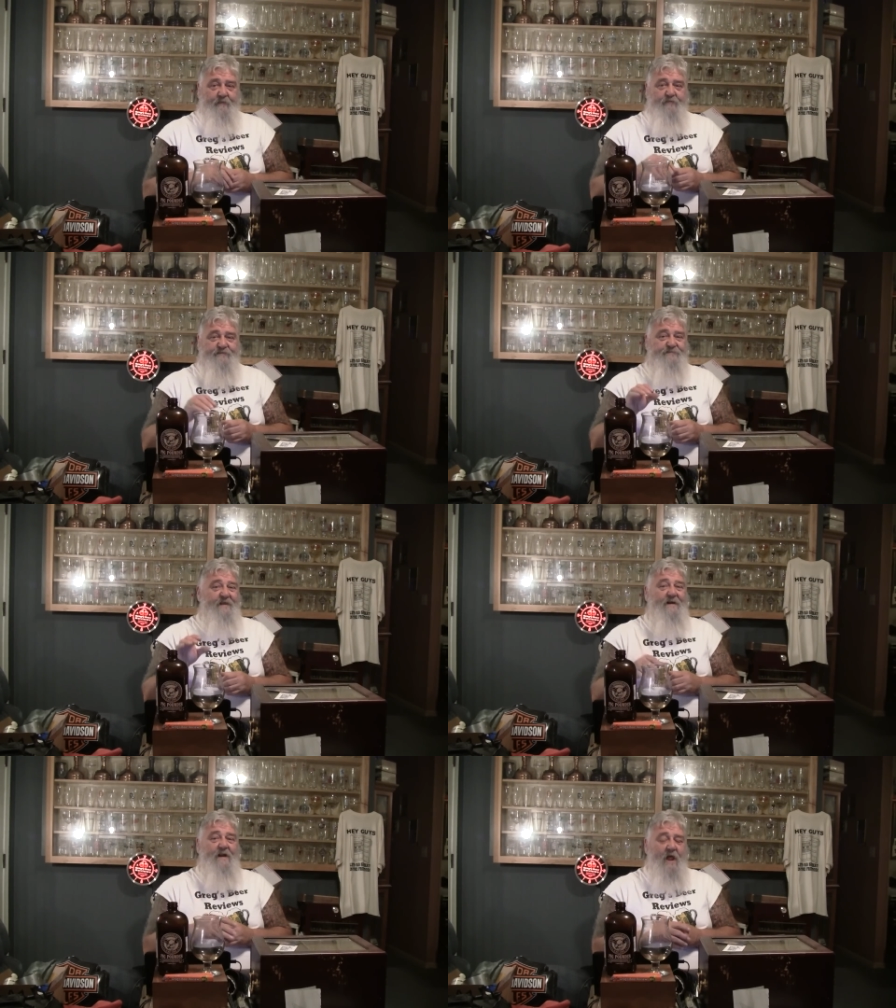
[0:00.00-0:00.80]
which is
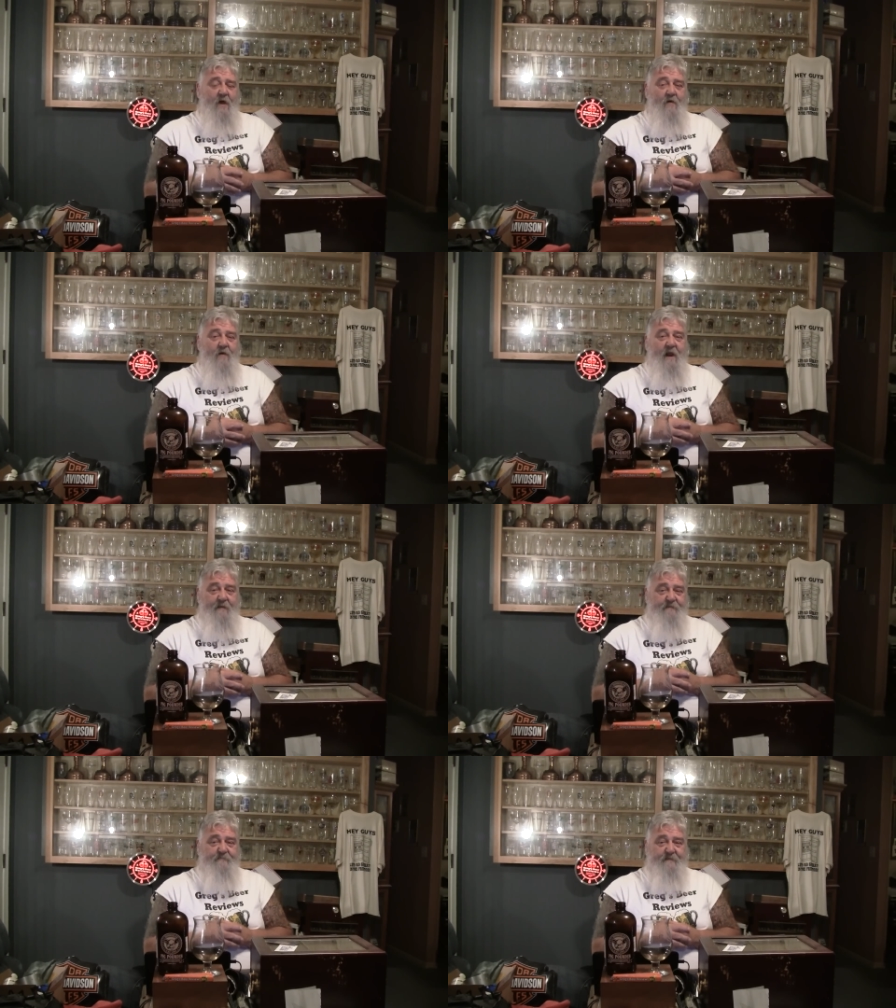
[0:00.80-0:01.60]
a low
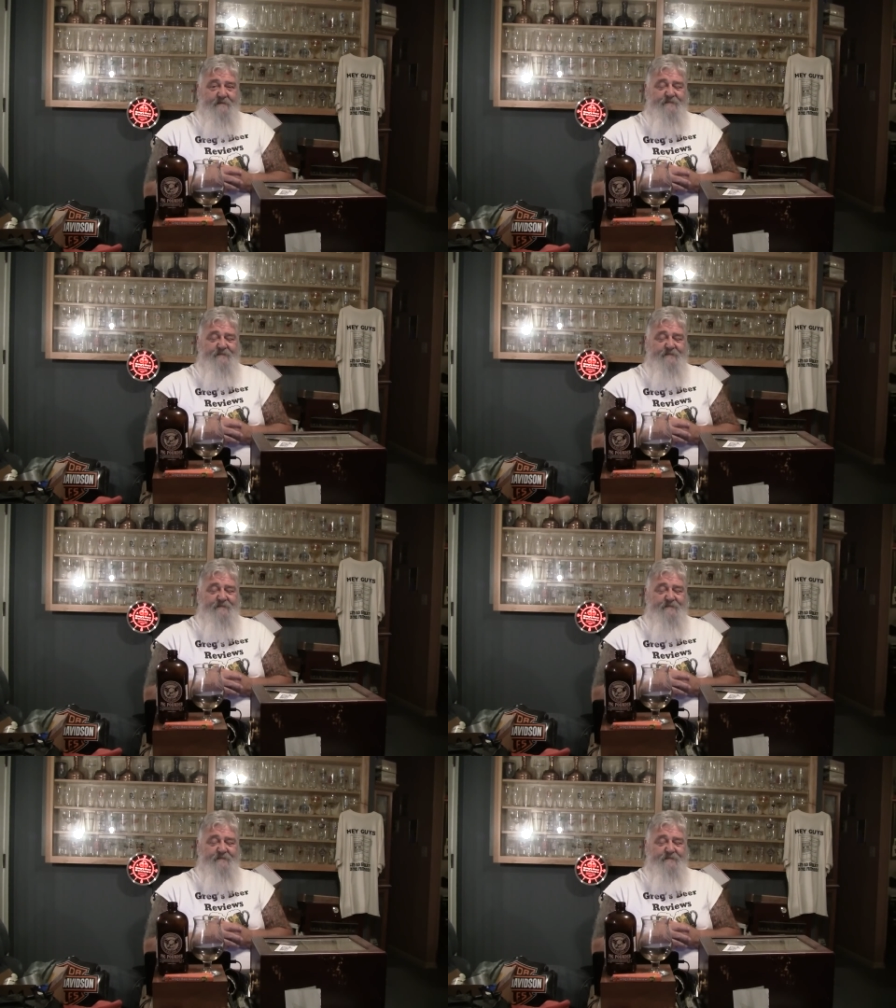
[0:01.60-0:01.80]
ABV